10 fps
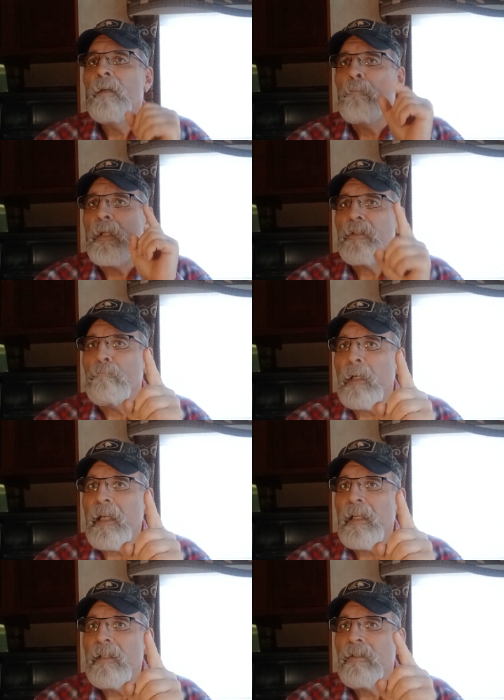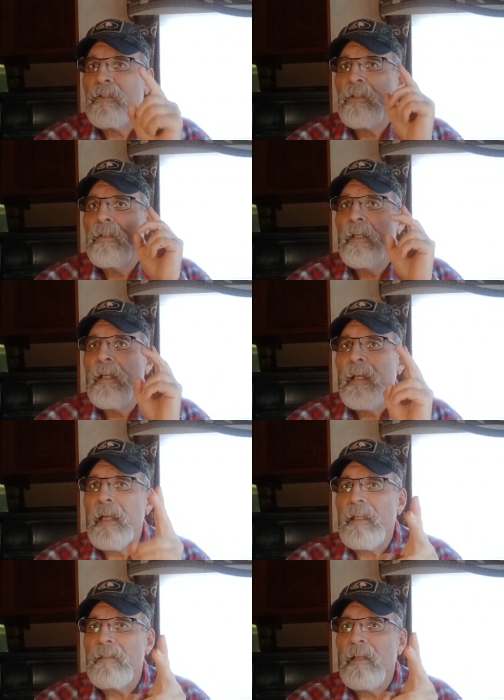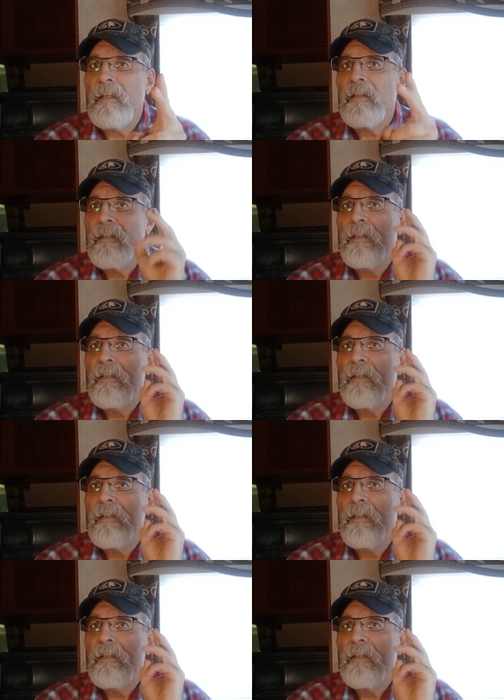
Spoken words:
But it's means, intent,